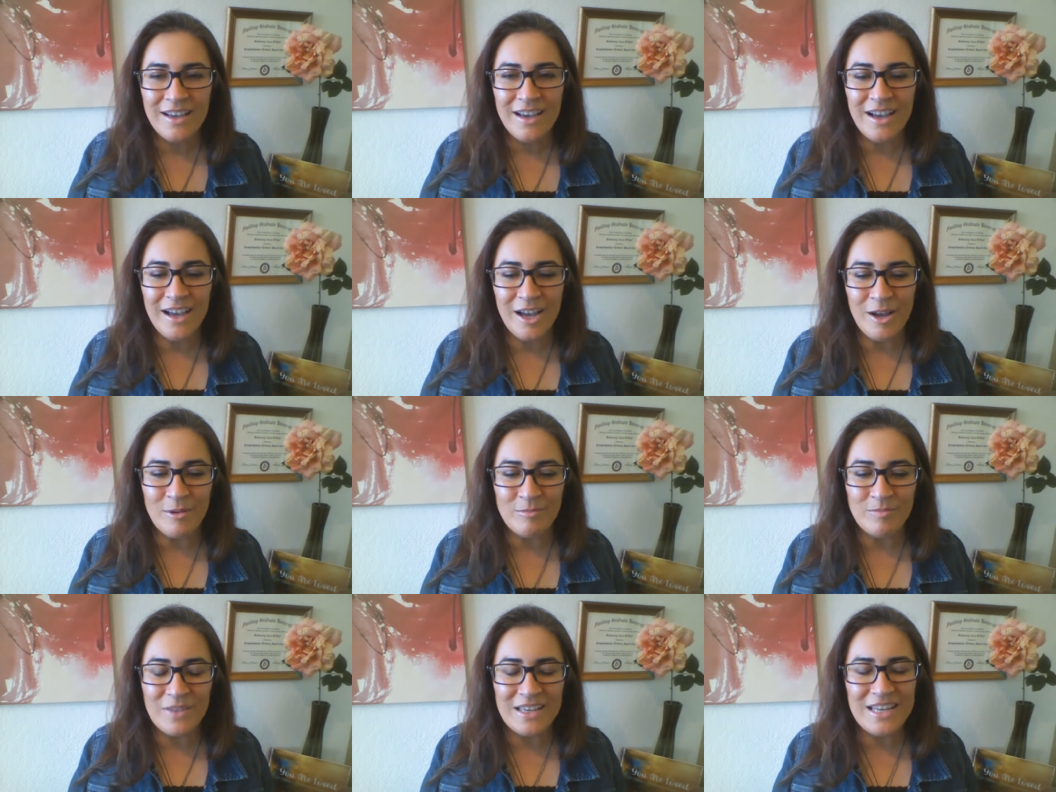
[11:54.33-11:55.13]

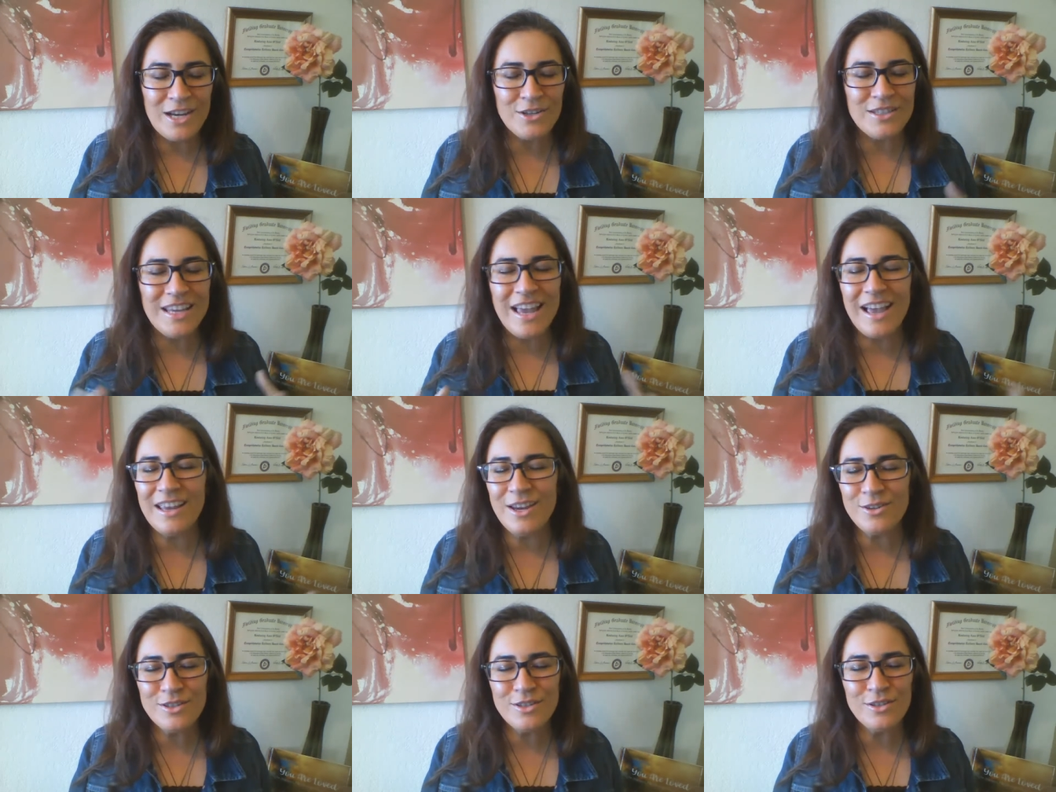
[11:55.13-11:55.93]
Um, and here, yeah,
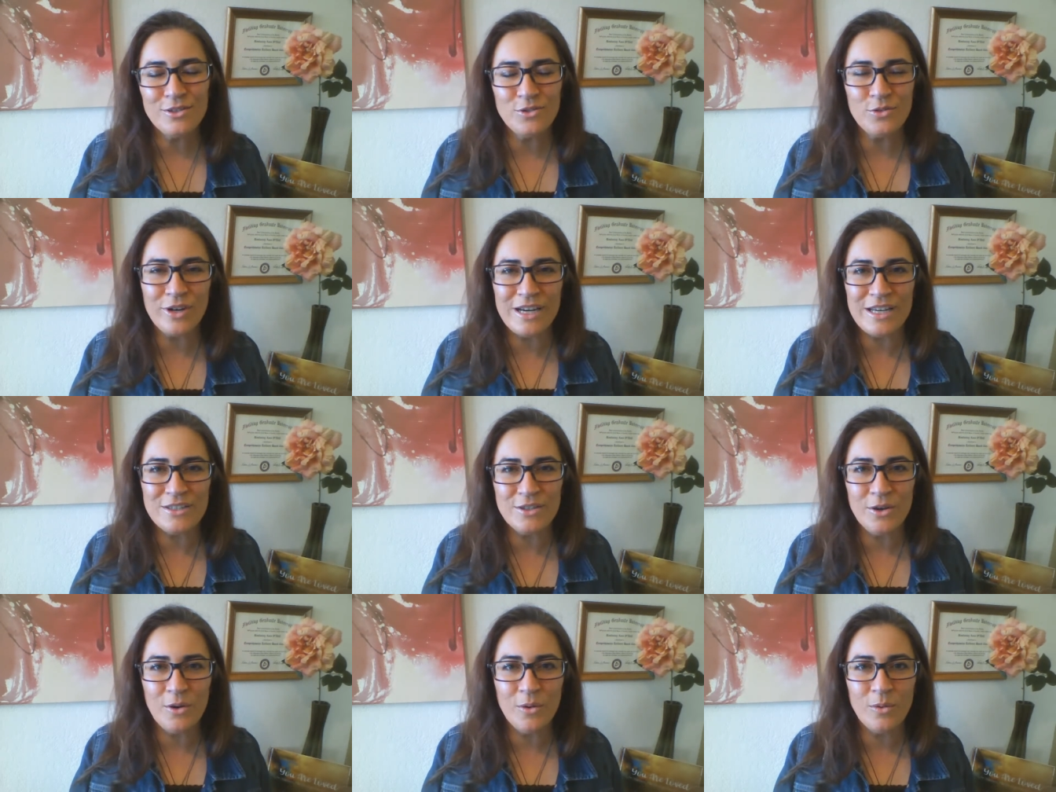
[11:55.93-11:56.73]
here's a little story.
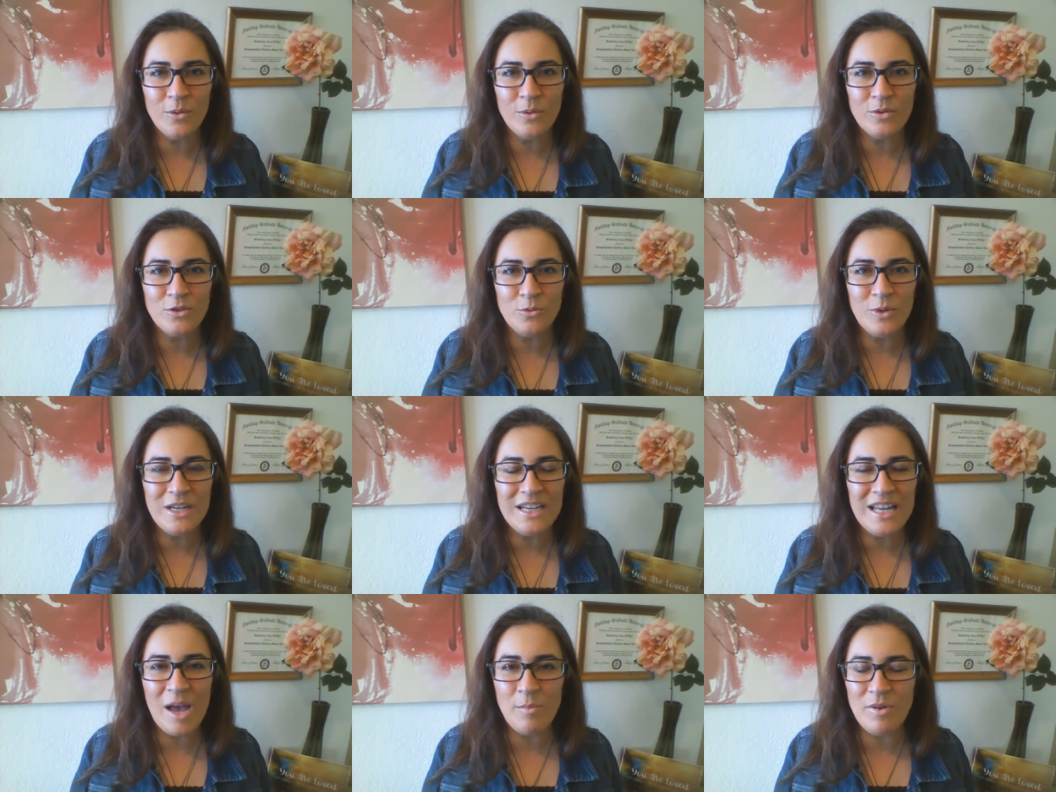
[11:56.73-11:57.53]
So, so what
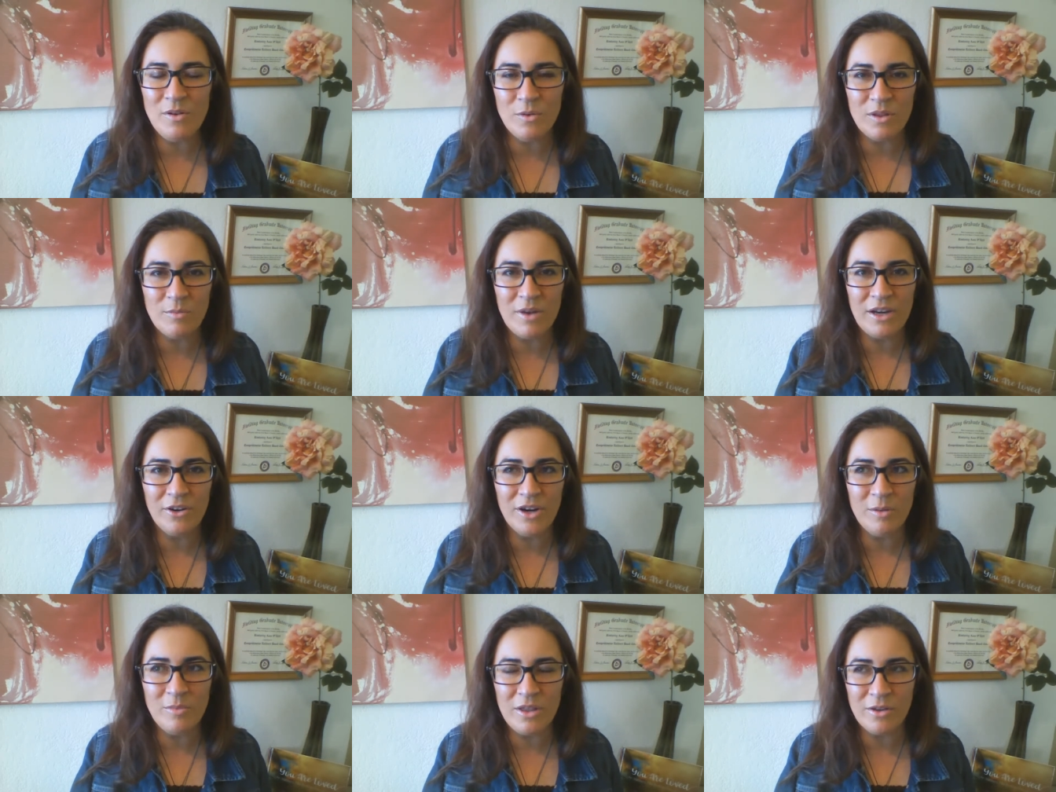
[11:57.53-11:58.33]
had happened with my
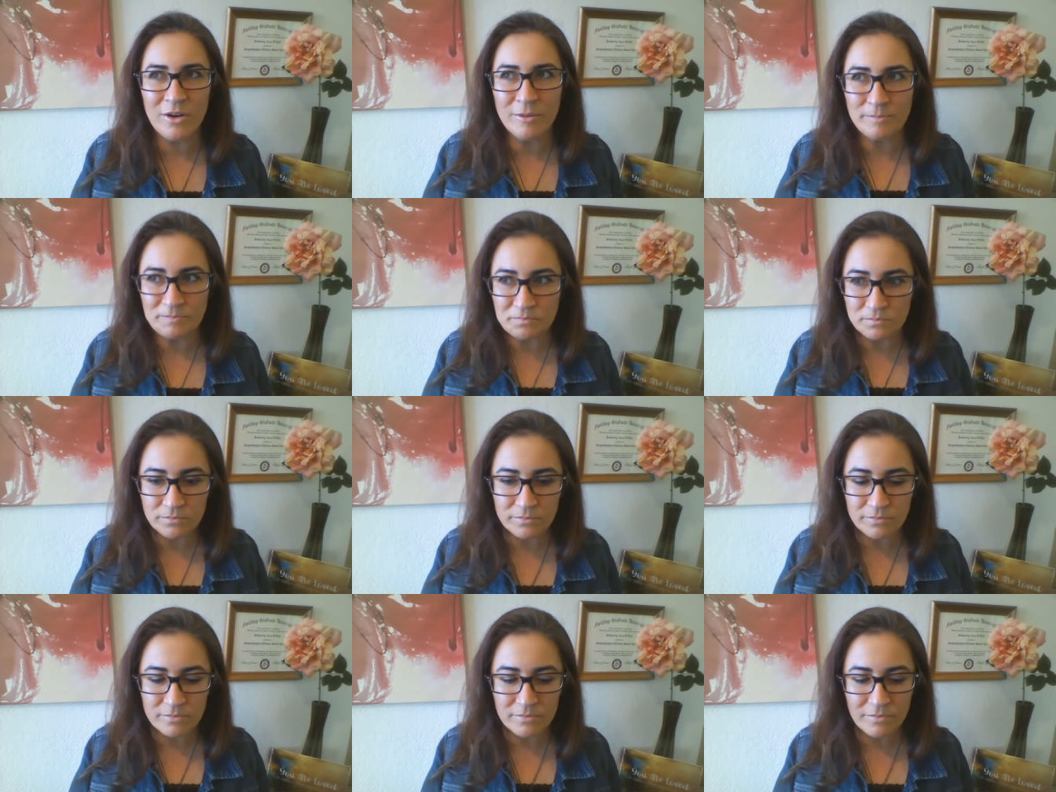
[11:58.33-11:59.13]
grandmother,
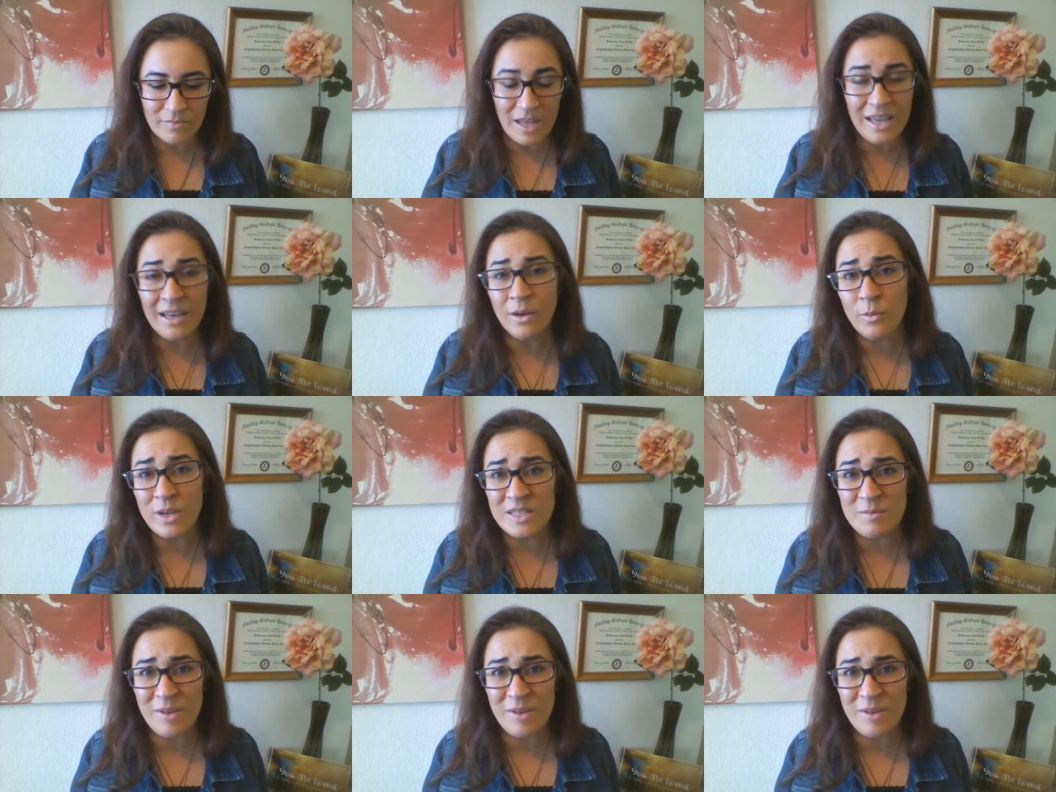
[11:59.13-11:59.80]
and it was